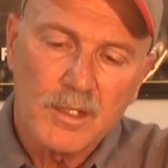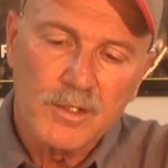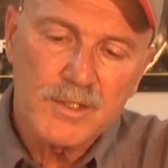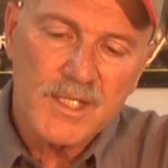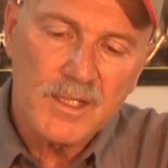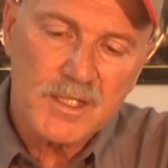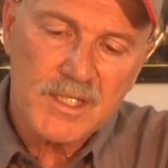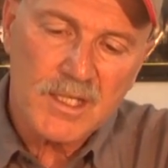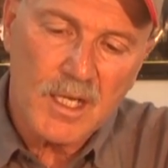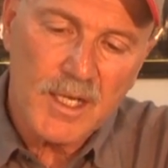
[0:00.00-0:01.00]
using the
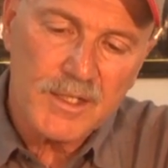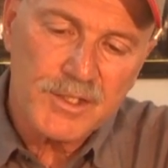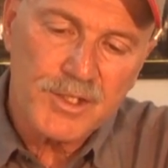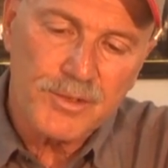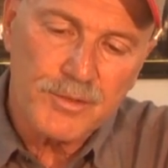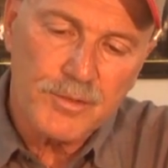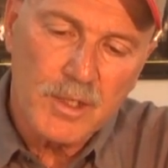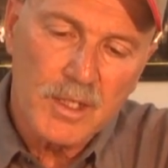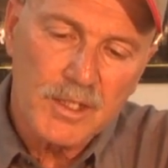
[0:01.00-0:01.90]
slot to